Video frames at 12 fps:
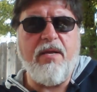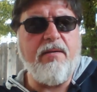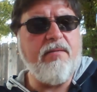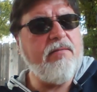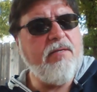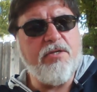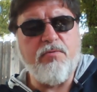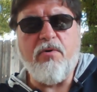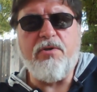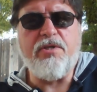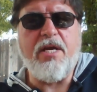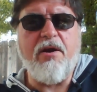but his
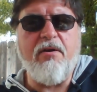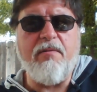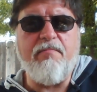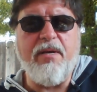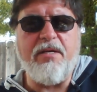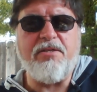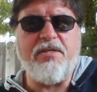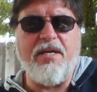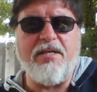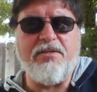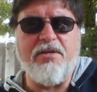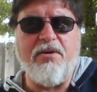words carry a big
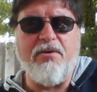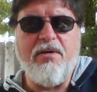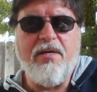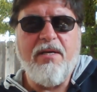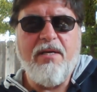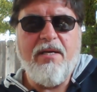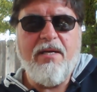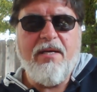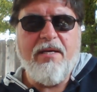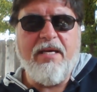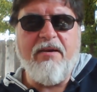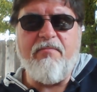stick. So
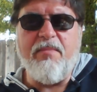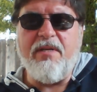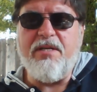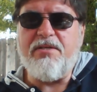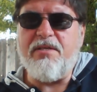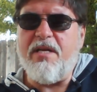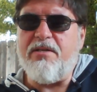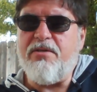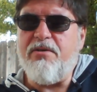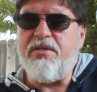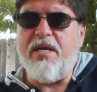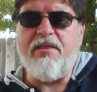give him a listen on
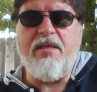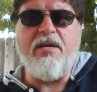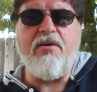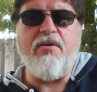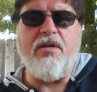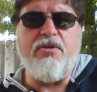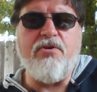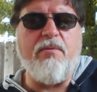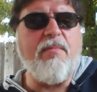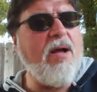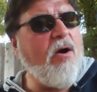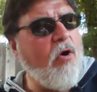Tuesday. I think you're going to enjoy
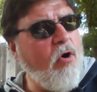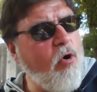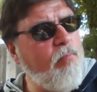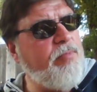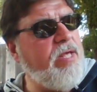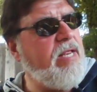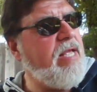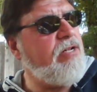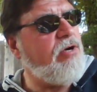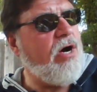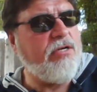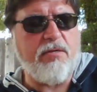him. I hope that he
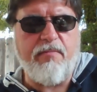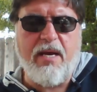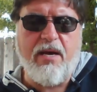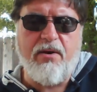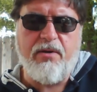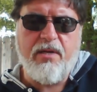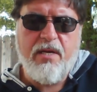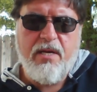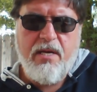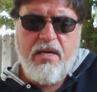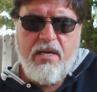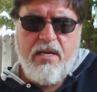talks about
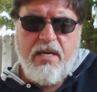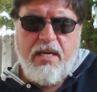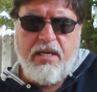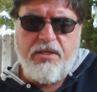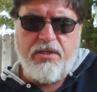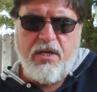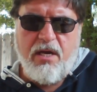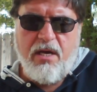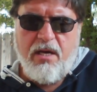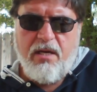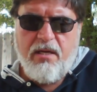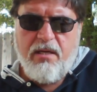his
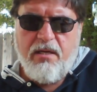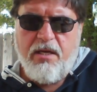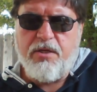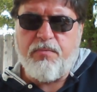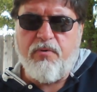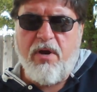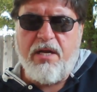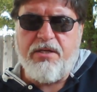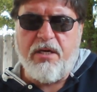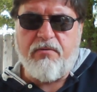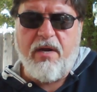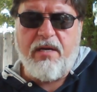
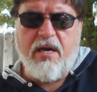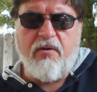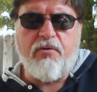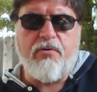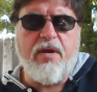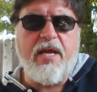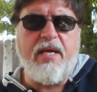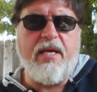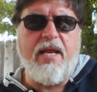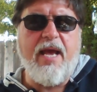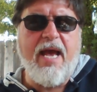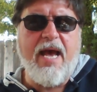project right now, creating
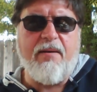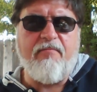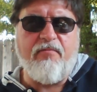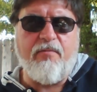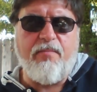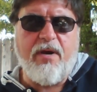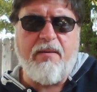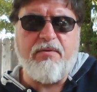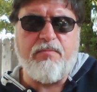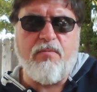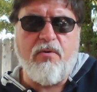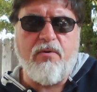an app for pipe
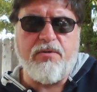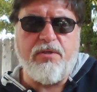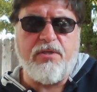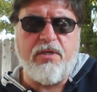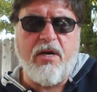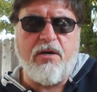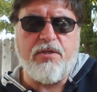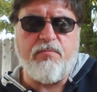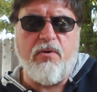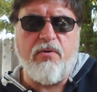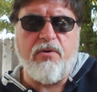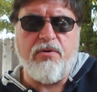smokers and cigar
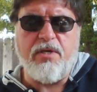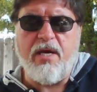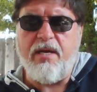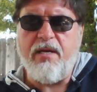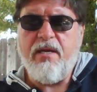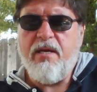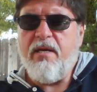smokers on